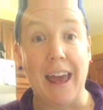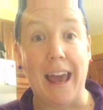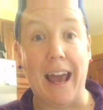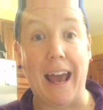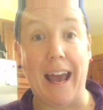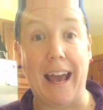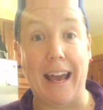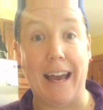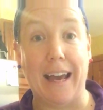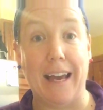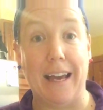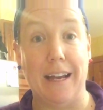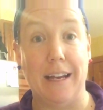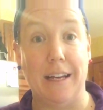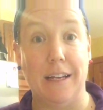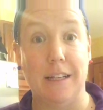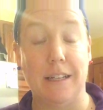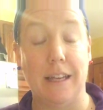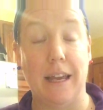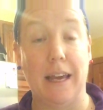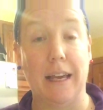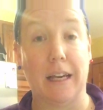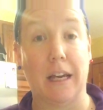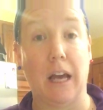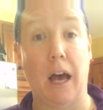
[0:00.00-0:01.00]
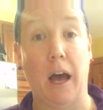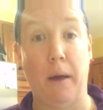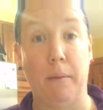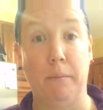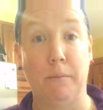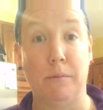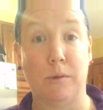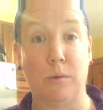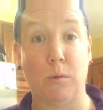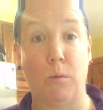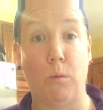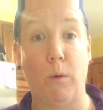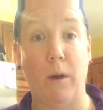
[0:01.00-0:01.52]
and it
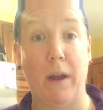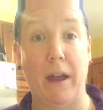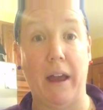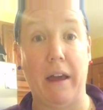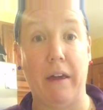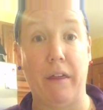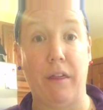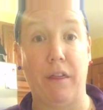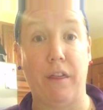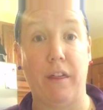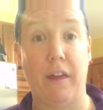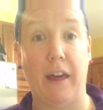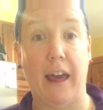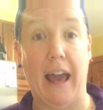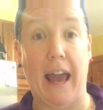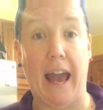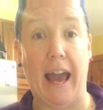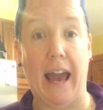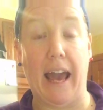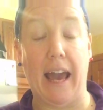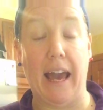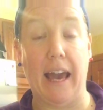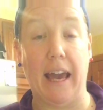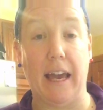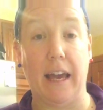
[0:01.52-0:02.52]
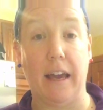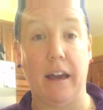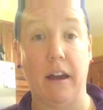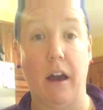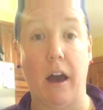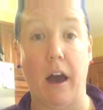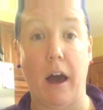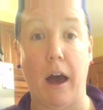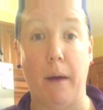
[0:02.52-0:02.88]
comes with a